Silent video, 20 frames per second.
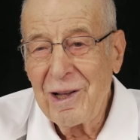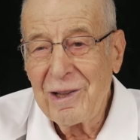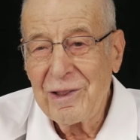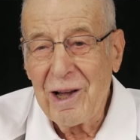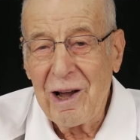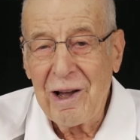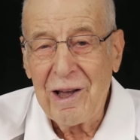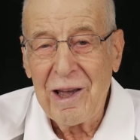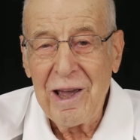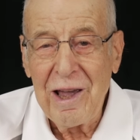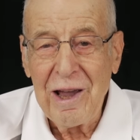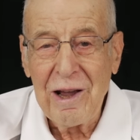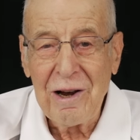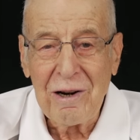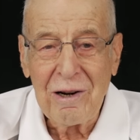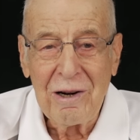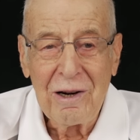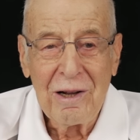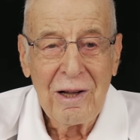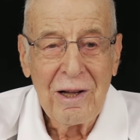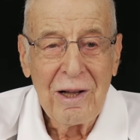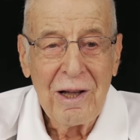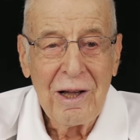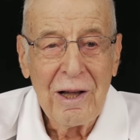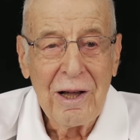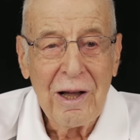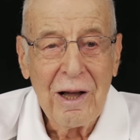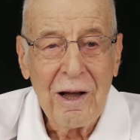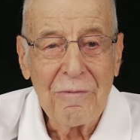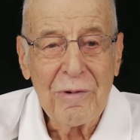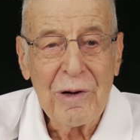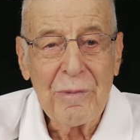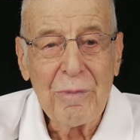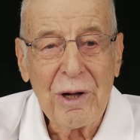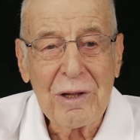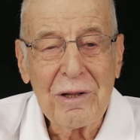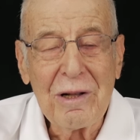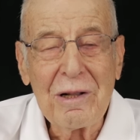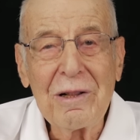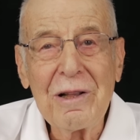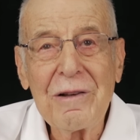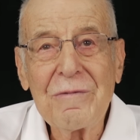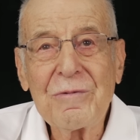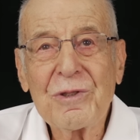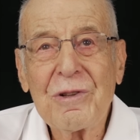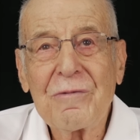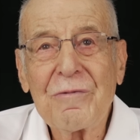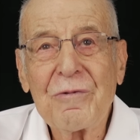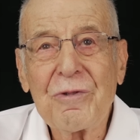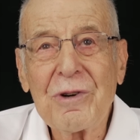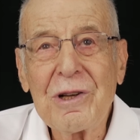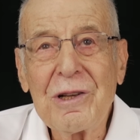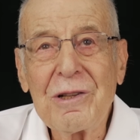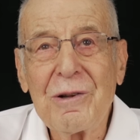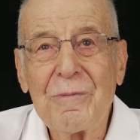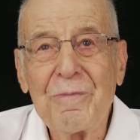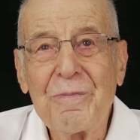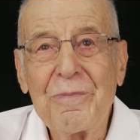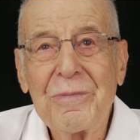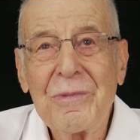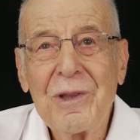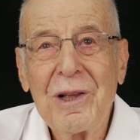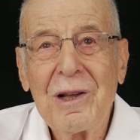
Now here, everybody lives in freedom.